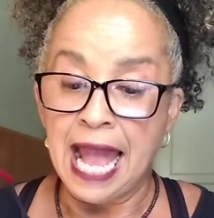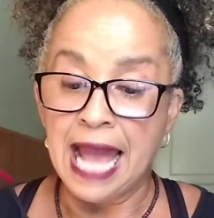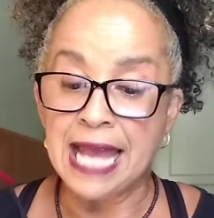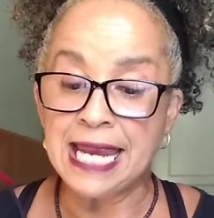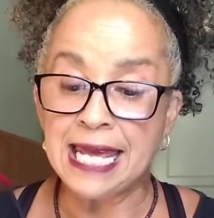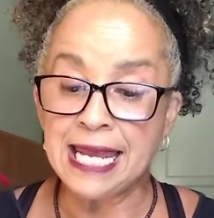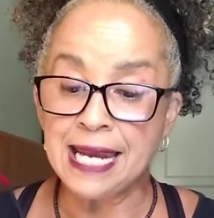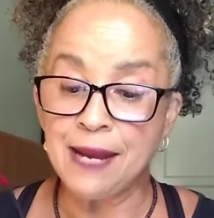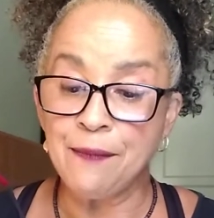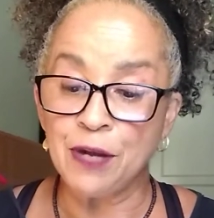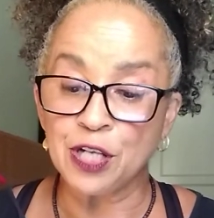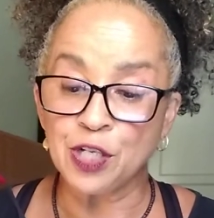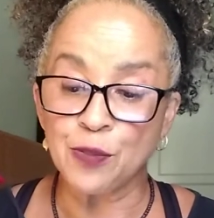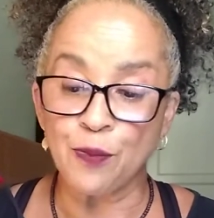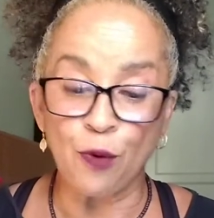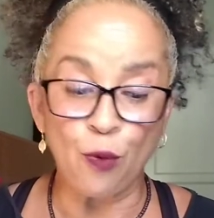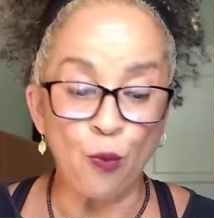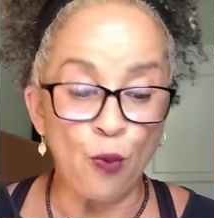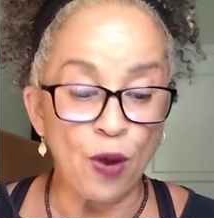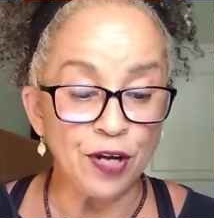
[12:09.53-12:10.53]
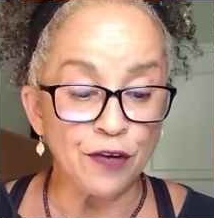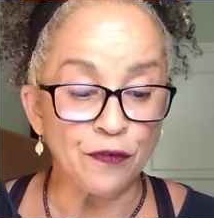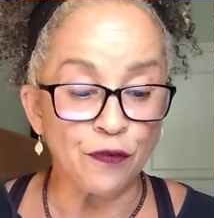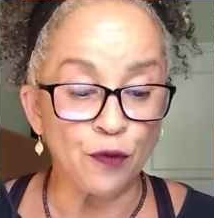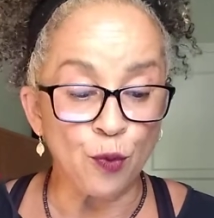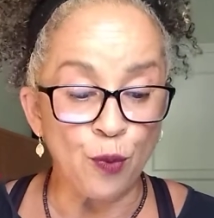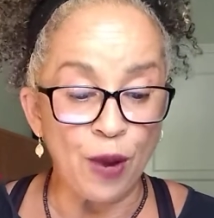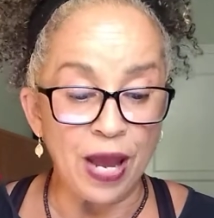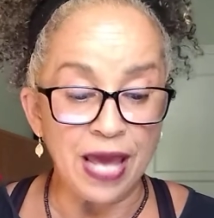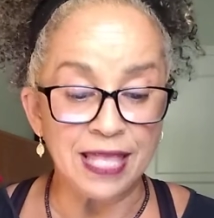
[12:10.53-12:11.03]
and in a much more
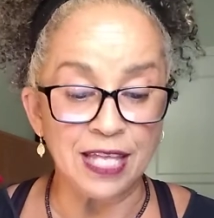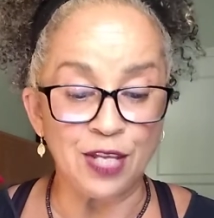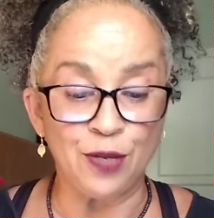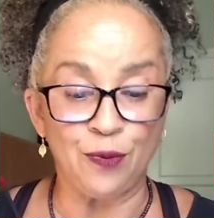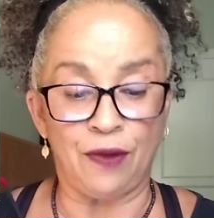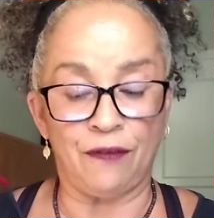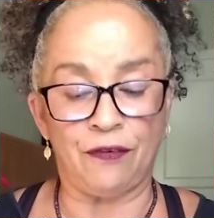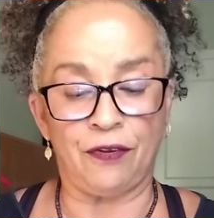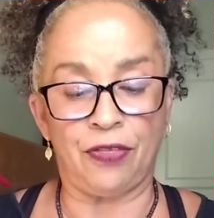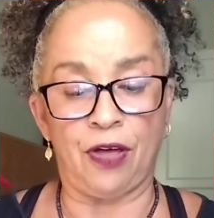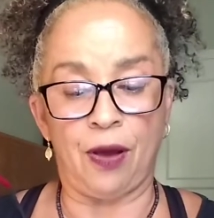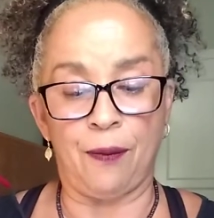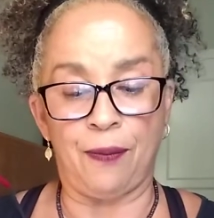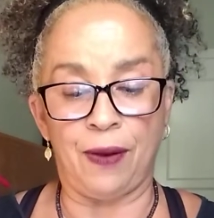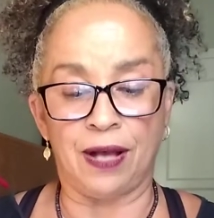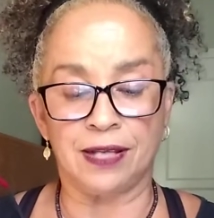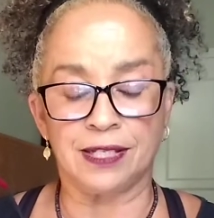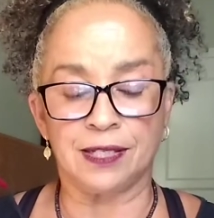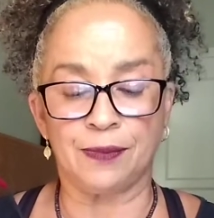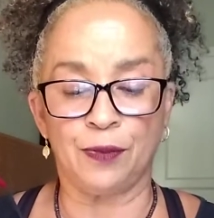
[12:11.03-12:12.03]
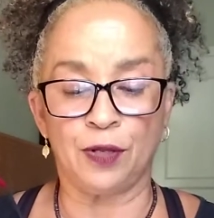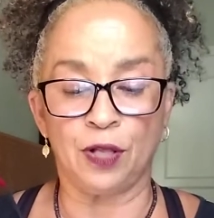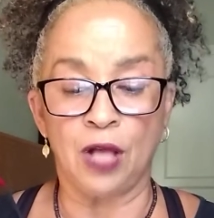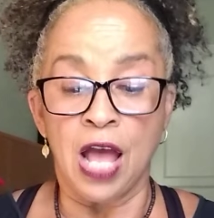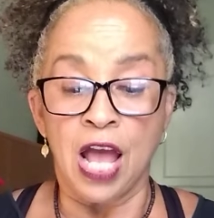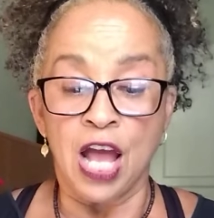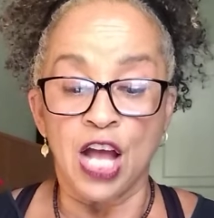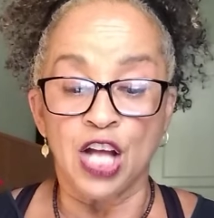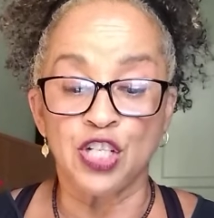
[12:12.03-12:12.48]
wonderful way than you ever thought possible,